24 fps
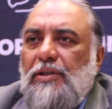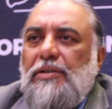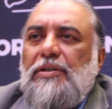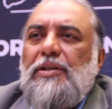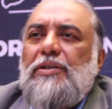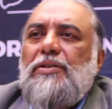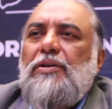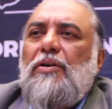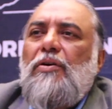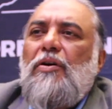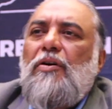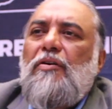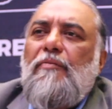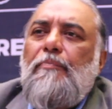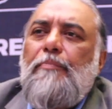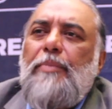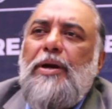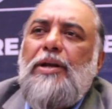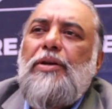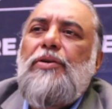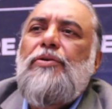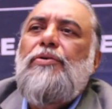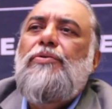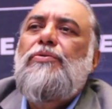There's a lot of
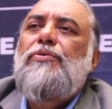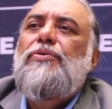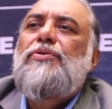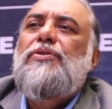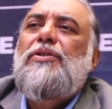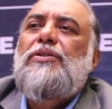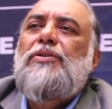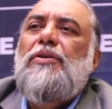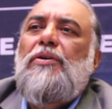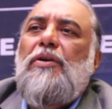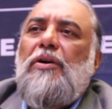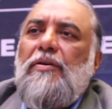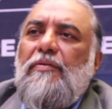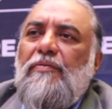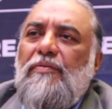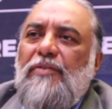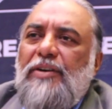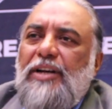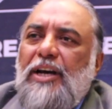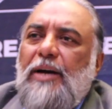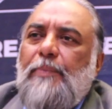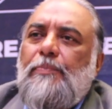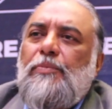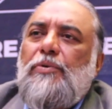menus, there's a lot
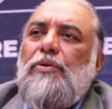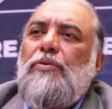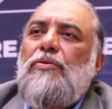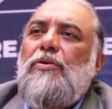of depth.